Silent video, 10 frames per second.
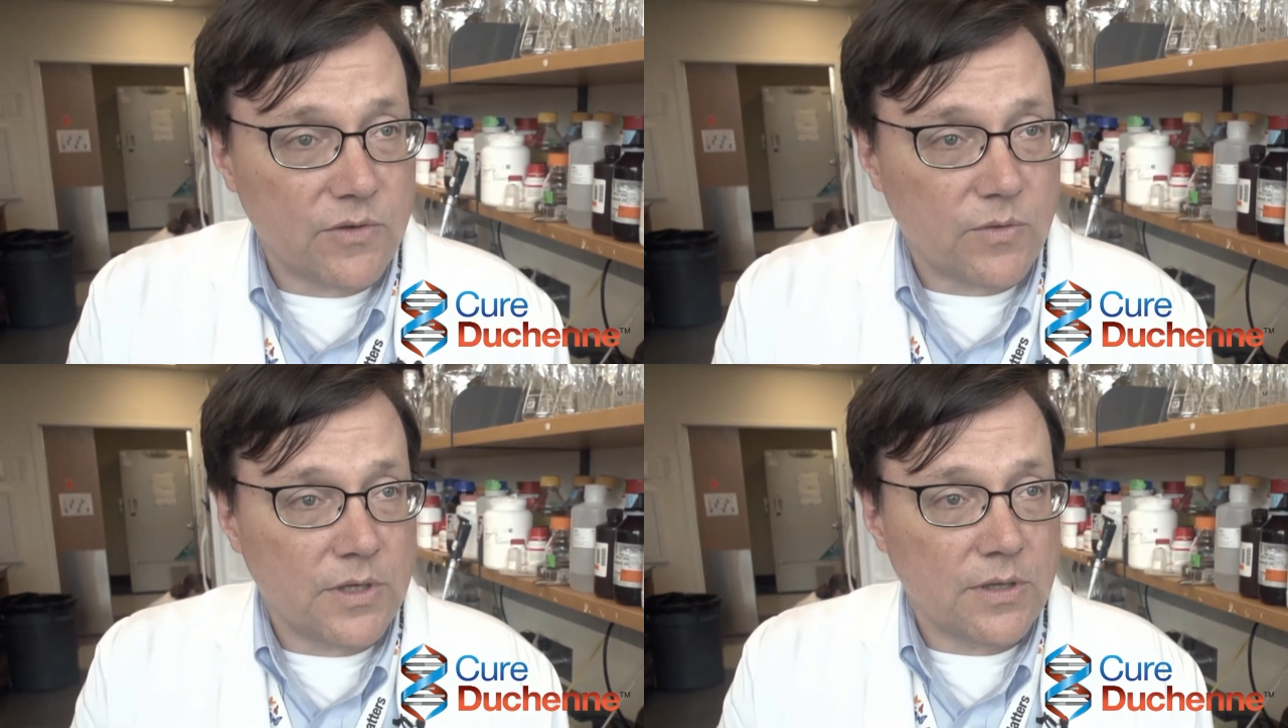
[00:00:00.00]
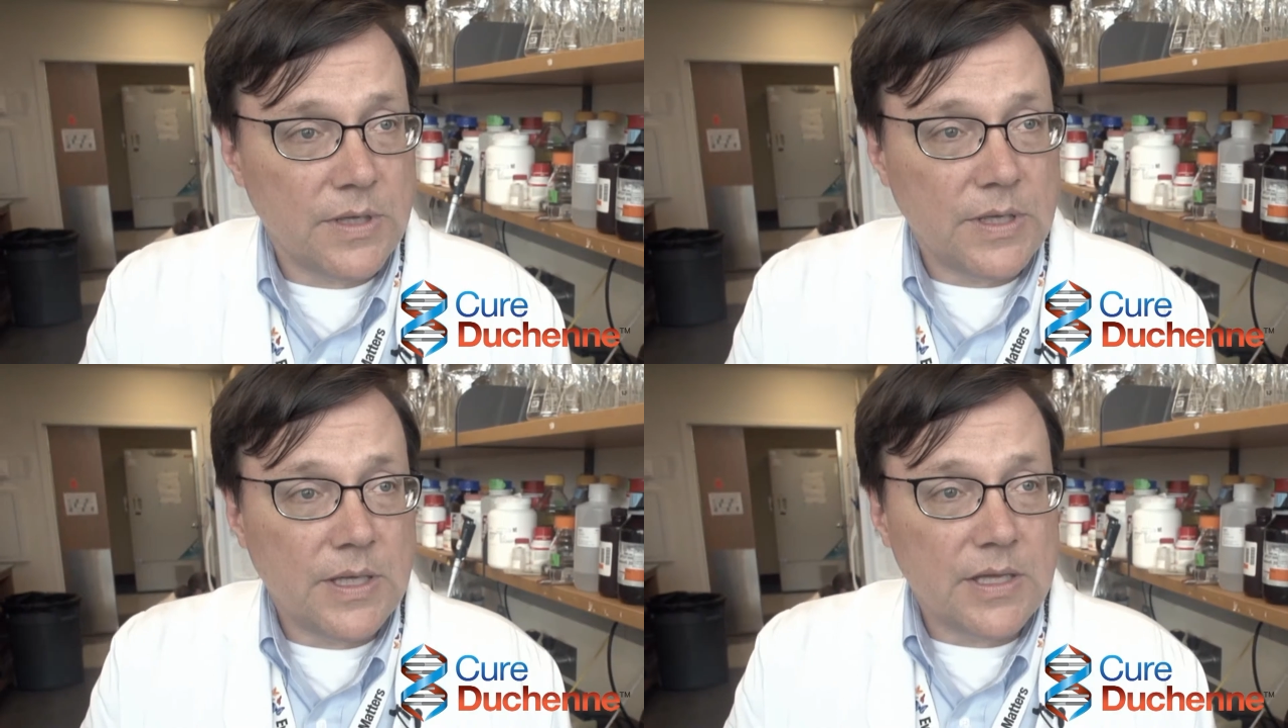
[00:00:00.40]
if you will,
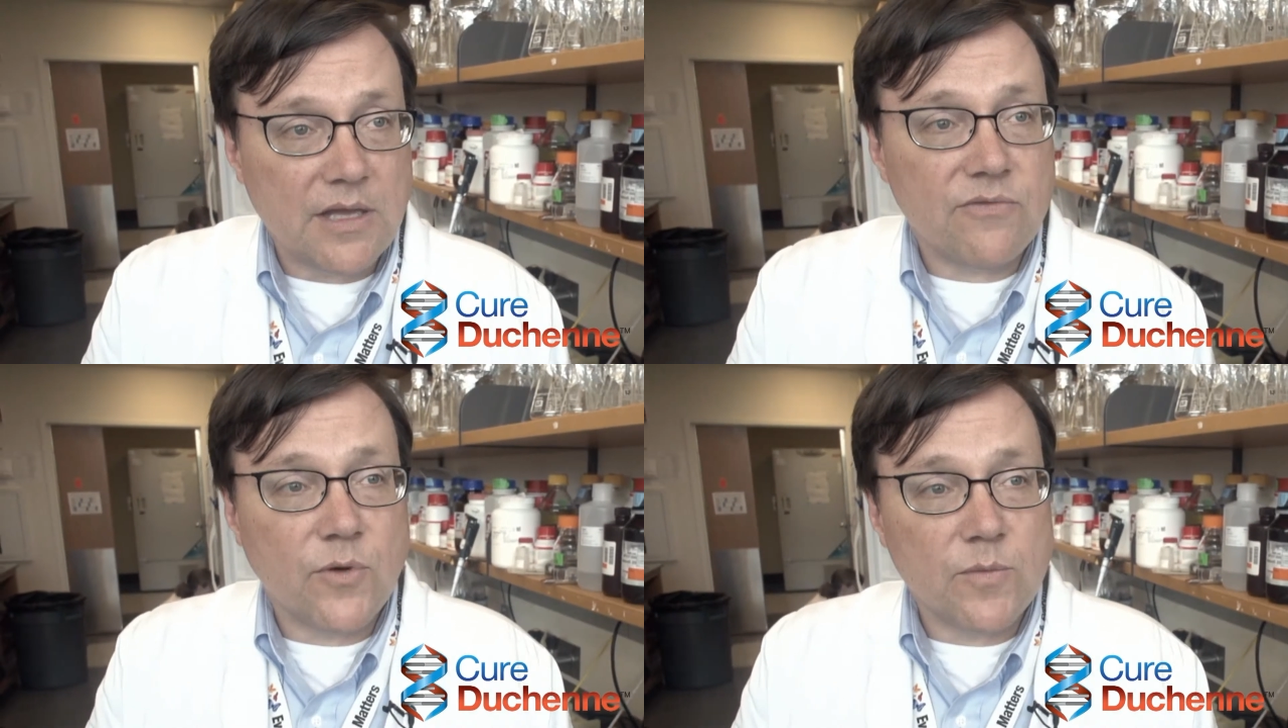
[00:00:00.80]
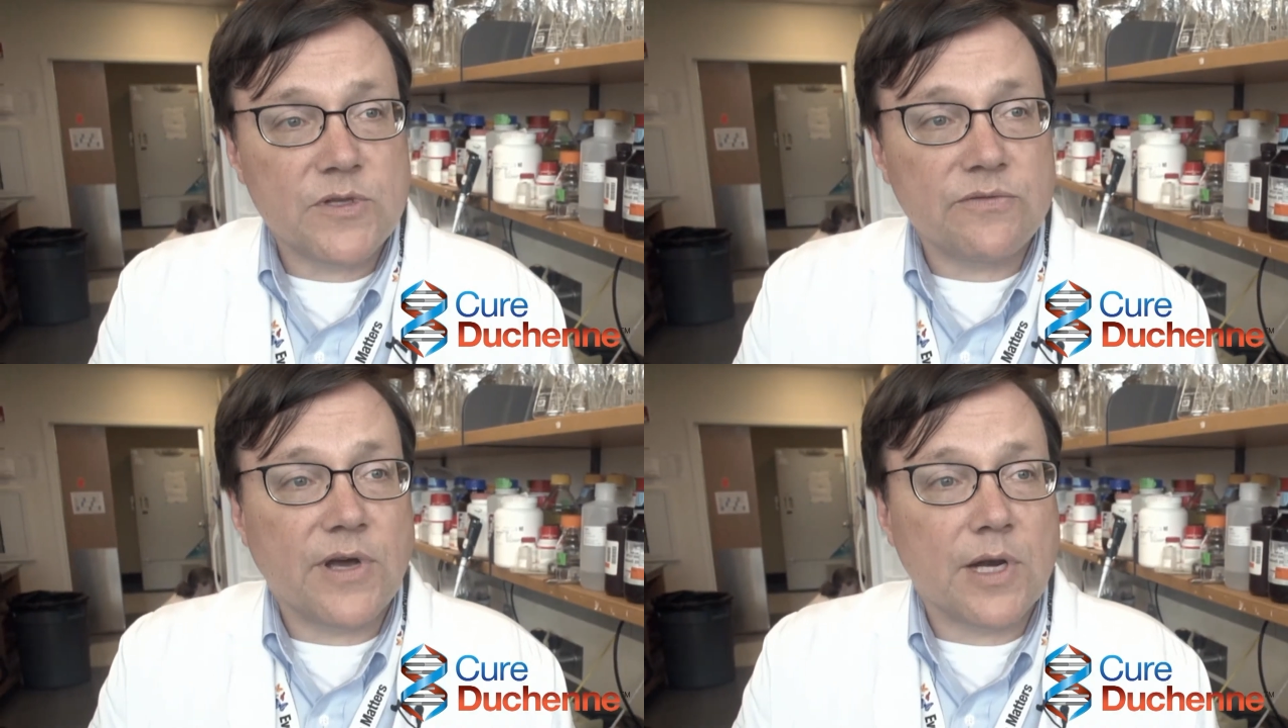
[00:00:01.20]
that
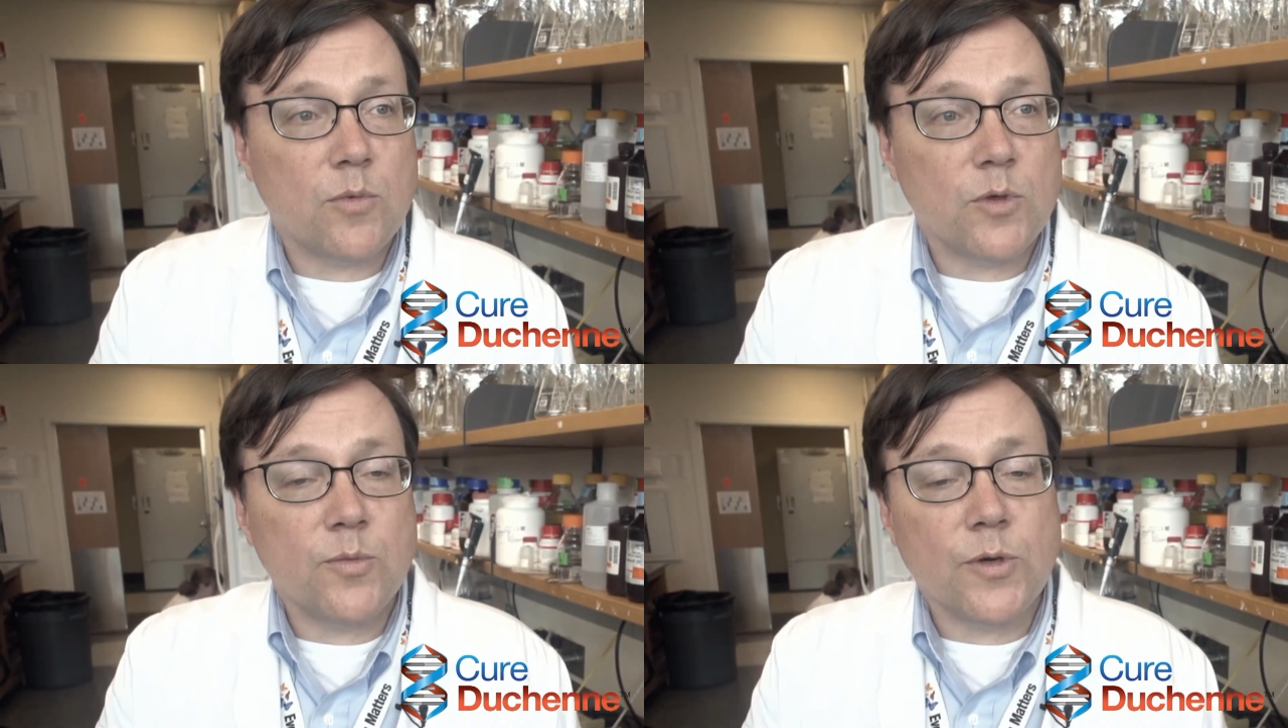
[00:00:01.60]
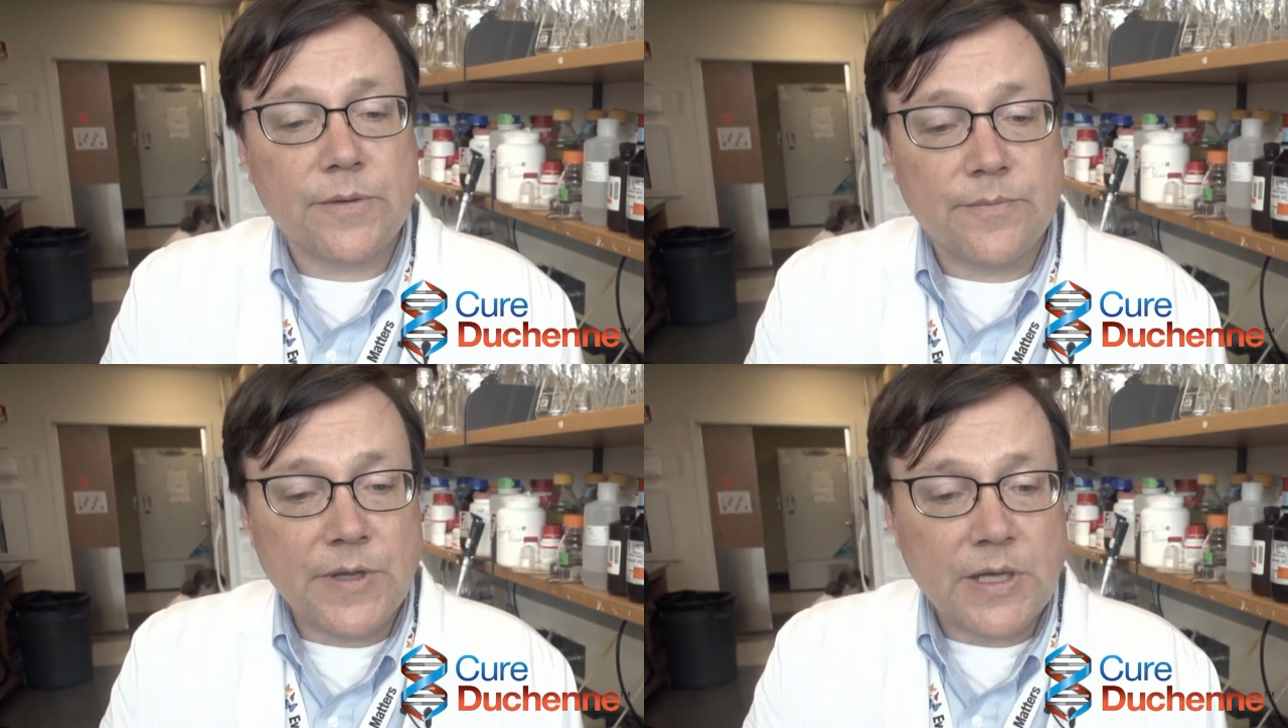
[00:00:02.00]
forms the final blueprint.